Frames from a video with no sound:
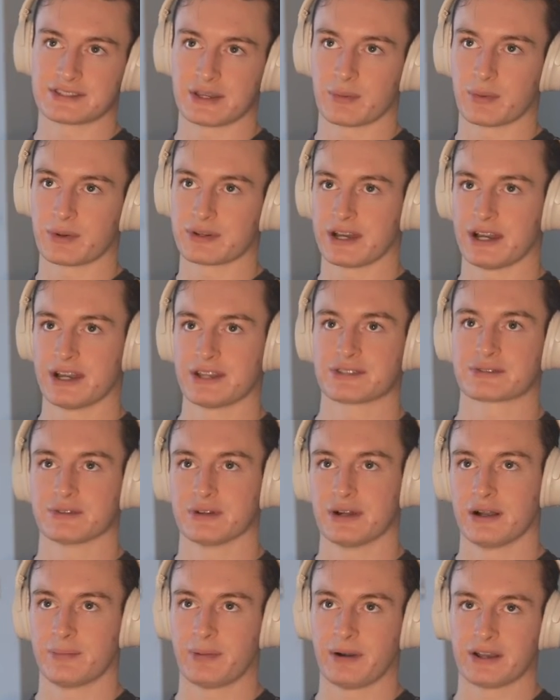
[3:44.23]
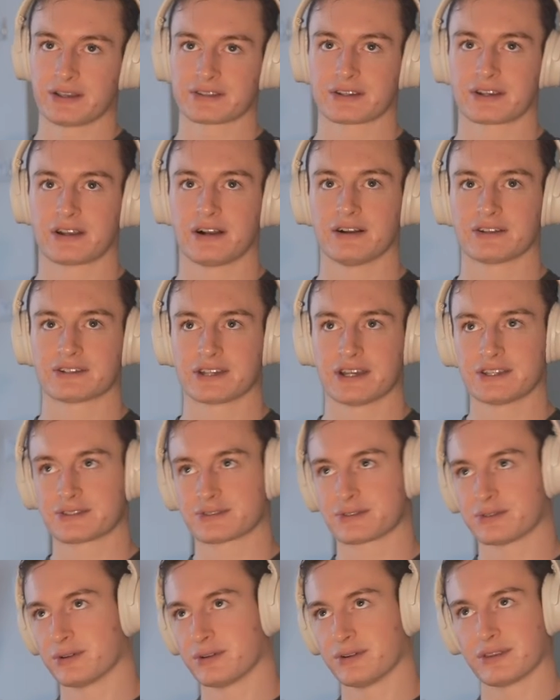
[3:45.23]
Then went to high school at Boston College High
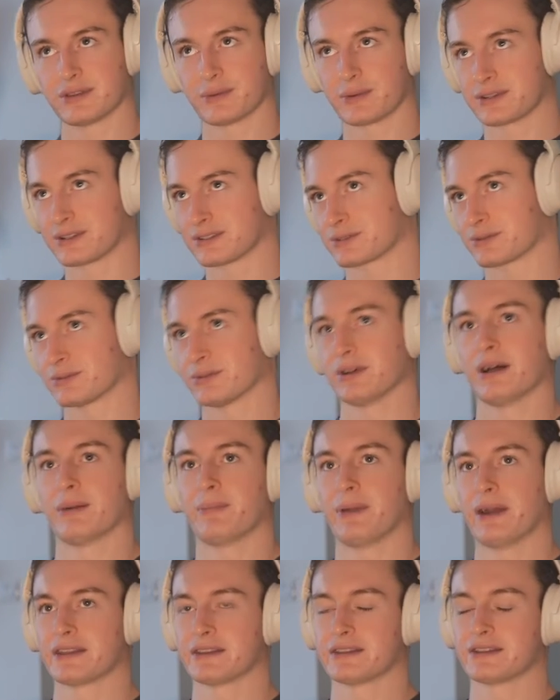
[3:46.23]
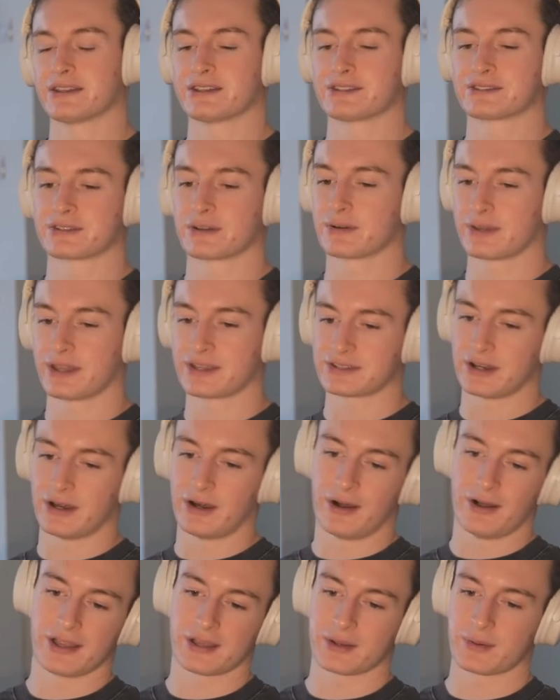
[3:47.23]
School. Then went to school at Bentley. So that's
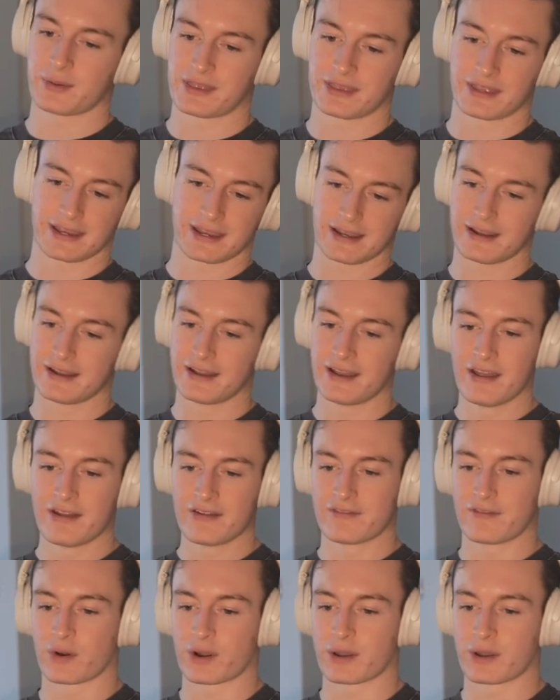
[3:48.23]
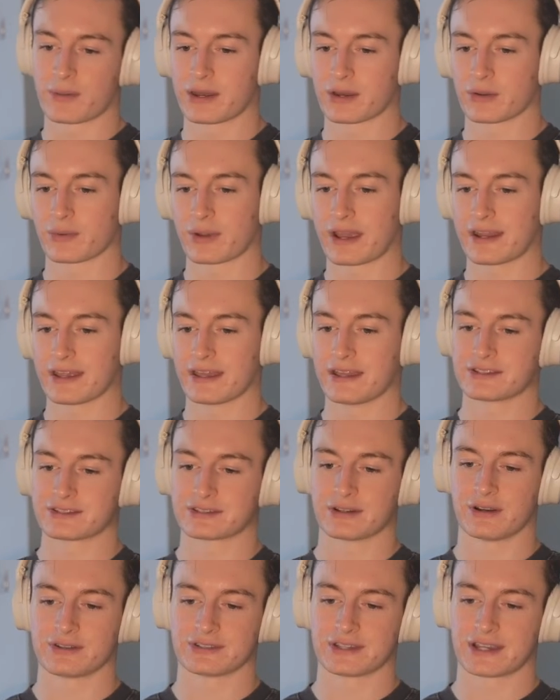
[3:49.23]
all like within like a forty minute radius.
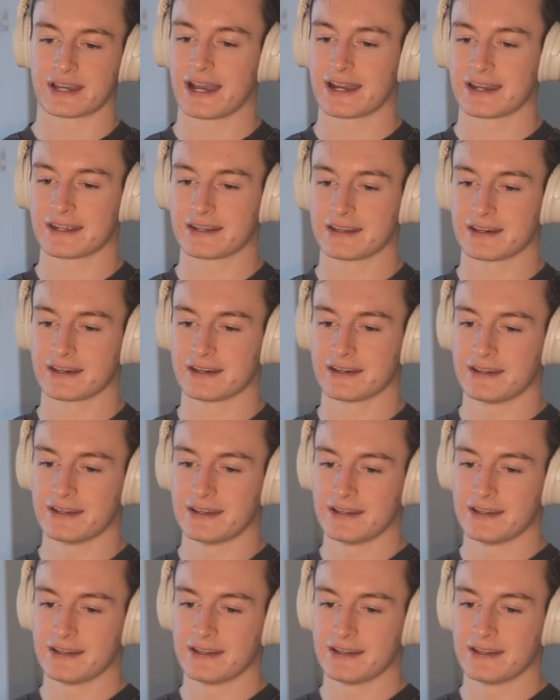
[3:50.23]
So I was like, I need a